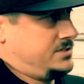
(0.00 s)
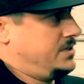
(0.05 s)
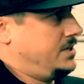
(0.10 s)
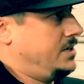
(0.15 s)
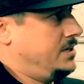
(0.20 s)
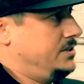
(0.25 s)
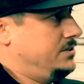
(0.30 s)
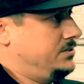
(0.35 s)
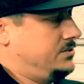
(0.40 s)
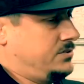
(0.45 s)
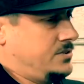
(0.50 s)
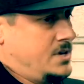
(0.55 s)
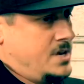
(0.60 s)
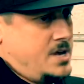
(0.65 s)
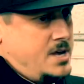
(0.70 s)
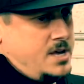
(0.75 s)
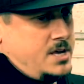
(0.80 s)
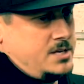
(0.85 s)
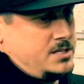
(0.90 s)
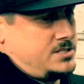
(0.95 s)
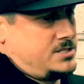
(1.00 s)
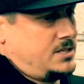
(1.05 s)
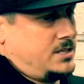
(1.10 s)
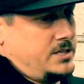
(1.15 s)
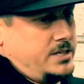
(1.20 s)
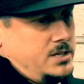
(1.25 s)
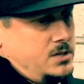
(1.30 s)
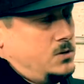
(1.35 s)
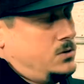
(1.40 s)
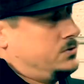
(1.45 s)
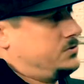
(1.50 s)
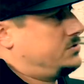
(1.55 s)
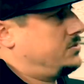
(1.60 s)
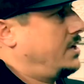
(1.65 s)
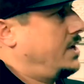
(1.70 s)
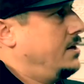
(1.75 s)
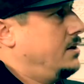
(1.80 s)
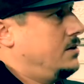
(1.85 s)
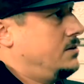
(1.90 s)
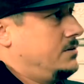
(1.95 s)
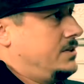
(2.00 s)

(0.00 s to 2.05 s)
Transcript: He's selling wholesale.